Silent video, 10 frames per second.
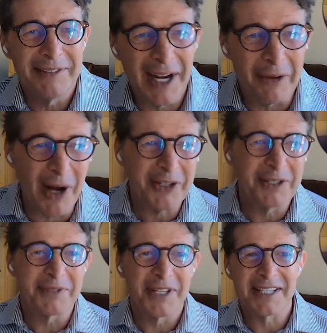and
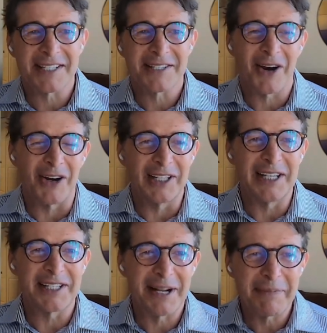welcome to this, our
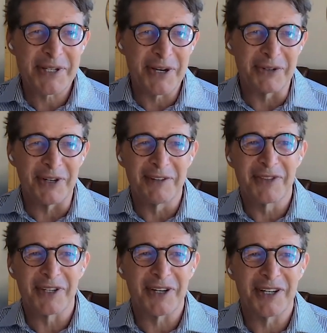latest episode
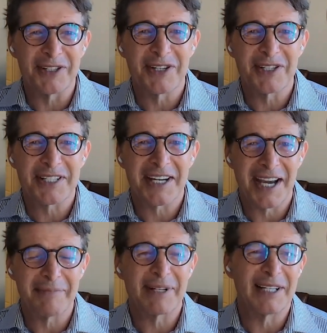of The Conscious
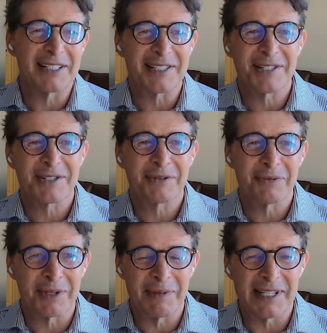Capitalists,
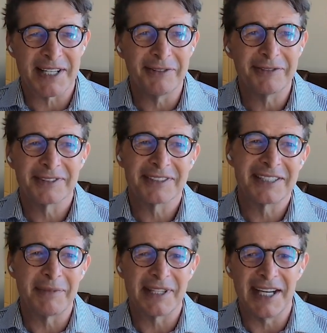with myself,
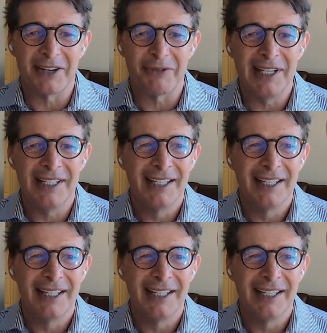Timothy Henry,